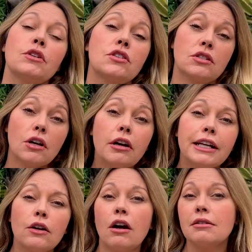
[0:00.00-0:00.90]
which
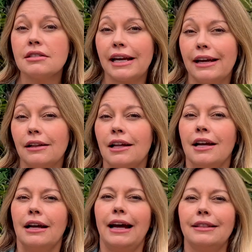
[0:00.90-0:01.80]
started on sale
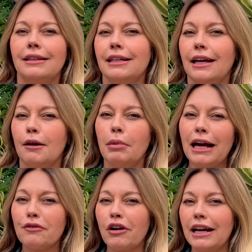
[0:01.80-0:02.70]
at the
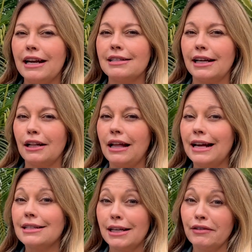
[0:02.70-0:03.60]
Black Friday sale
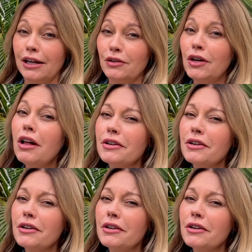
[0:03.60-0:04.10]
at $700.